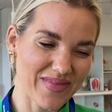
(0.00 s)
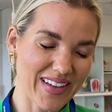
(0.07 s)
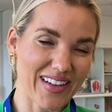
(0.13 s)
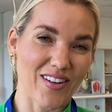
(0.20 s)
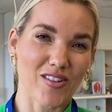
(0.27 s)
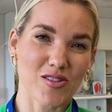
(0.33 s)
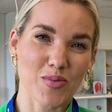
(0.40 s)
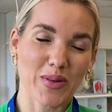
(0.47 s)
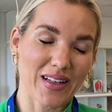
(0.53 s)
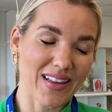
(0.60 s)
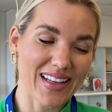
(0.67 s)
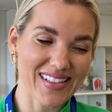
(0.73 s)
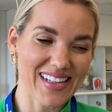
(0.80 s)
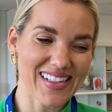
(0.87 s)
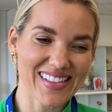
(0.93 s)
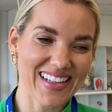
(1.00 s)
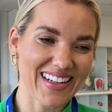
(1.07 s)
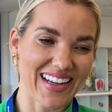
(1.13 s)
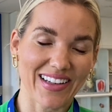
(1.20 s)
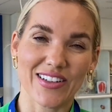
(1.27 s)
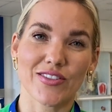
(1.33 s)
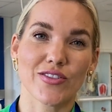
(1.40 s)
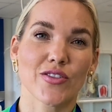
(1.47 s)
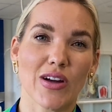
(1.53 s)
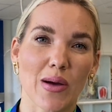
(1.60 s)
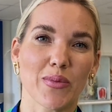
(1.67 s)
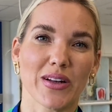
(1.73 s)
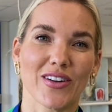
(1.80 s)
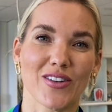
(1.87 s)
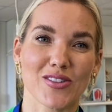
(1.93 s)
in hospital. As I said, I grew
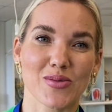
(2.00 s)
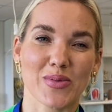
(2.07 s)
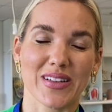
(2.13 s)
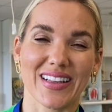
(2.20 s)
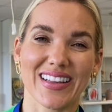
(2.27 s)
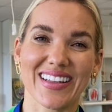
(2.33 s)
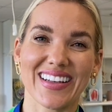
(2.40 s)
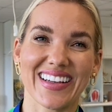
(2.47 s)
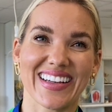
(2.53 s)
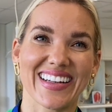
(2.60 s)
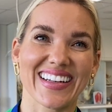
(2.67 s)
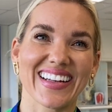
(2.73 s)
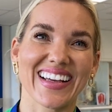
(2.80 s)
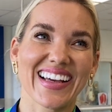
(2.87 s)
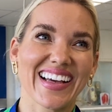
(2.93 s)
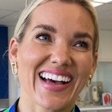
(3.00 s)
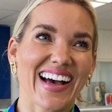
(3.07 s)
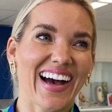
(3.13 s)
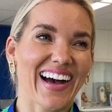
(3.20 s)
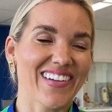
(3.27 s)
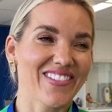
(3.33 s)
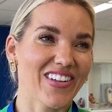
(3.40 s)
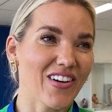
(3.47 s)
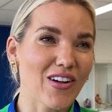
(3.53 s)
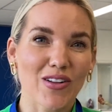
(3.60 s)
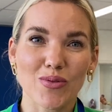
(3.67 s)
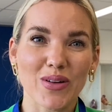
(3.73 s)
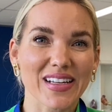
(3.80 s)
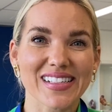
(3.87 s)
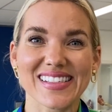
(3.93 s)
up in hospital, and I've
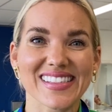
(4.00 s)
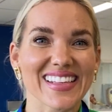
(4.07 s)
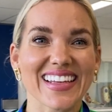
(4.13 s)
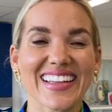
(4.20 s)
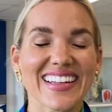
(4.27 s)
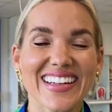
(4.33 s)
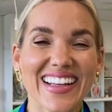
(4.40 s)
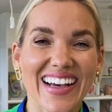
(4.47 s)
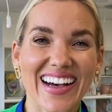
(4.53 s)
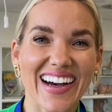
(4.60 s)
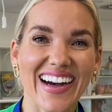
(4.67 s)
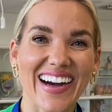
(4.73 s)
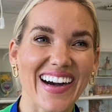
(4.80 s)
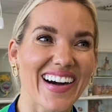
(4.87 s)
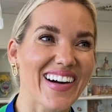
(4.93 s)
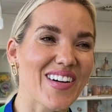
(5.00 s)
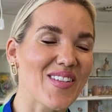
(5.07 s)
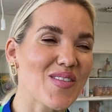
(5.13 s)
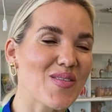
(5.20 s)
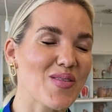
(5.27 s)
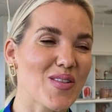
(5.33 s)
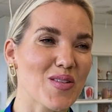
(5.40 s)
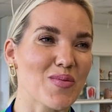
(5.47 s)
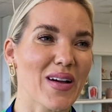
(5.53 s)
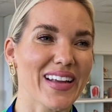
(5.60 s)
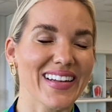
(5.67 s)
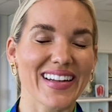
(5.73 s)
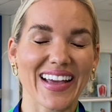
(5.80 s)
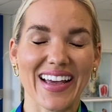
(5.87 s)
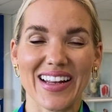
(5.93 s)
always seen what my
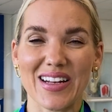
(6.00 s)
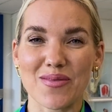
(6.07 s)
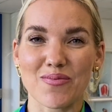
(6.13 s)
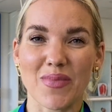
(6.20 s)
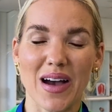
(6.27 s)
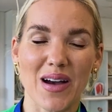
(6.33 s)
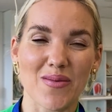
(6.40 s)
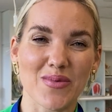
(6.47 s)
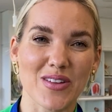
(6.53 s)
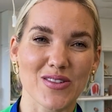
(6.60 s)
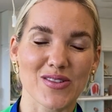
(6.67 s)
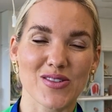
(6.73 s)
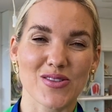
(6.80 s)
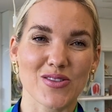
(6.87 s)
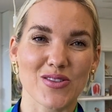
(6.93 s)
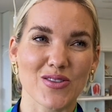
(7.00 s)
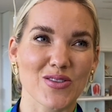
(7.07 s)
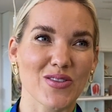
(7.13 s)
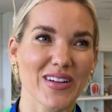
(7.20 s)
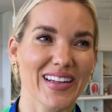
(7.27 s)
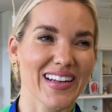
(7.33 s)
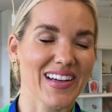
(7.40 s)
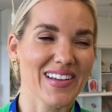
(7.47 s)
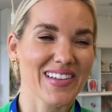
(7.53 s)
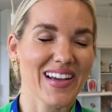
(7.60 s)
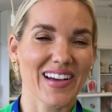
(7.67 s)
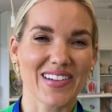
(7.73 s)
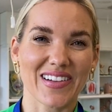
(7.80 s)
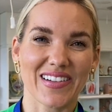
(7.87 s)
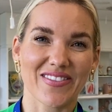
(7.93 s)
dad and mom used to do, and
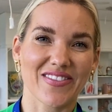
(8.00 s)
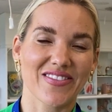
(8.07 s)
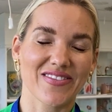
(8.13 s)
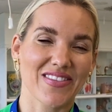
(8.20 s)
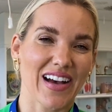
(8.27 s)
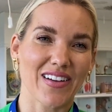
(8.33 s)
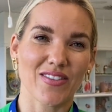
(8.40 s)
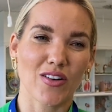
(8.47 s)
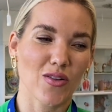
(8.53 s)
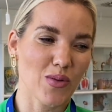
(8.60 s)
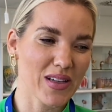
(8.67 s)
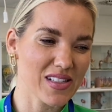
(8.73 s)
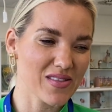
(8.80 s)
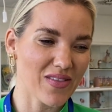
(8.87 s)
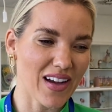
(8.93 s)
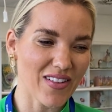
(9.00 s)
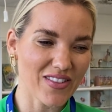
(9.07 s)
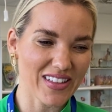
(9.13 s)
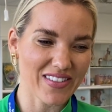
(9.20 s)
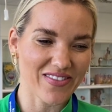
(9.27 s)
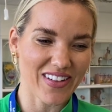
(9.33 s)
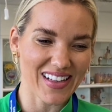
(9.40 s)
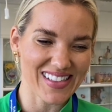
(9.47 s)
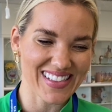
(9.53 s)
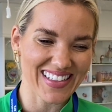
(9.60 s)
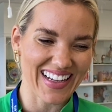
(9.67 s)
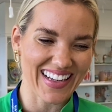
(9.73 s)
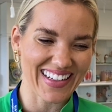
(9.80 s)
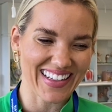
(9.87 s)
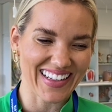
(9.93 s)
I've always found it
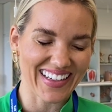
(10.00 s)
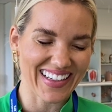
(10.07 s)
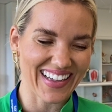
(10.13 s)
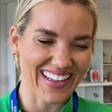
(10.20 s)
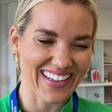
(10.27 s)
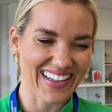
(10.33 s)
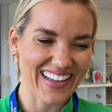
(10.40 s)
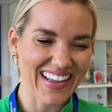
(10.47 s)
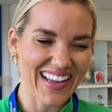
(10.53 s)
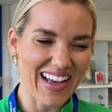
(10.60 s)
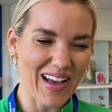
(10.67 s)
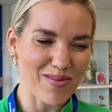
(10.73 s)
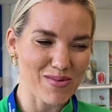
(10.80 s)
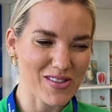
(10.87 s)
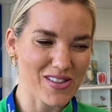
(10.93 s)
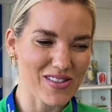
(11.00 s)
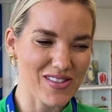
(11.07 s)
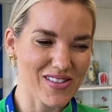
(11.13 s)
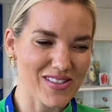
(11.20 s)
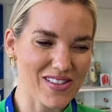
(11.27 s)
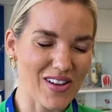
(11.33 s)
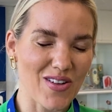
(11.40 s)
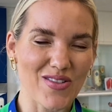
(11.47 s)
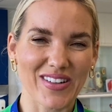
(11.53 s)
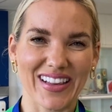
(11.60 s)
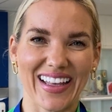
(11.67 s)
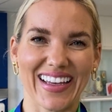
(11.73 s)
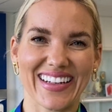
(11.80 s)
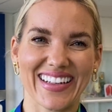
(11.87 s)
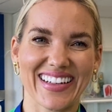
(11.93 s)
fascinating, and I'm so
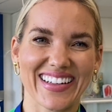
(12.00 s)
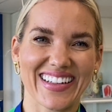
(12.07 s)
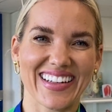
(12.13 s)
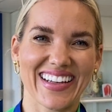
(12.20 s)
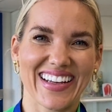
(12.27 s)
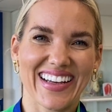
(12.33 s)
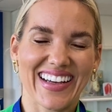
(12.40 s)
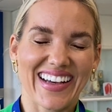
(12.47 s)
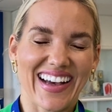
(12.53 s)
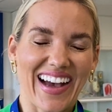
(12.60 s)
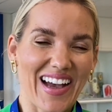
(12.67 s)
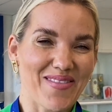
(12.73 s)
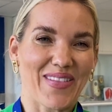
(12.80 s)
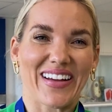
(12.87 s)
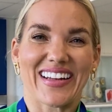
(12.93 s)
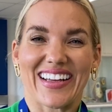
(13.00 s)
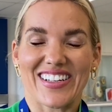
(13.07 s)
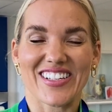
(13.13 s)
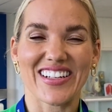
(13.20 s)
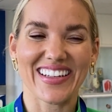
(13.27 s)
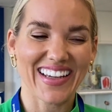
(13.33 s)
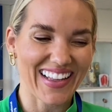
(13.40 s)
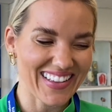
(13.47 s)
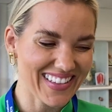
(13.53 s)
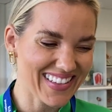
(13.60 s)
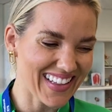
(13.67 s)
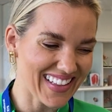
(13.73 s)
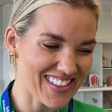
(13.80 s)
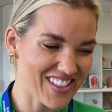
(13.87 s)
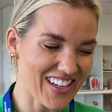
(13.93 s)
glad that I might actually get
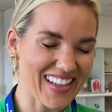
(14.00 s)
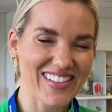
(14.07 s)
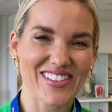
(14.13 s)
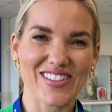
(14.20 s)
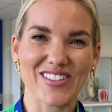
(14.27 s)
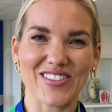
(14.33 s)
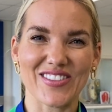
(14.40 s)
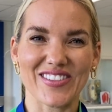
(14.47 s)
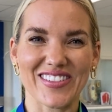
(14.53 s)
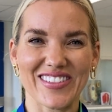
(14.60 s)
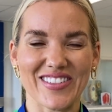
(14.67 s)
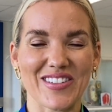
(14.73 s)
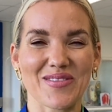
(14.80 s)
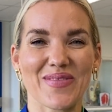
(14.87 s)
the chance to do it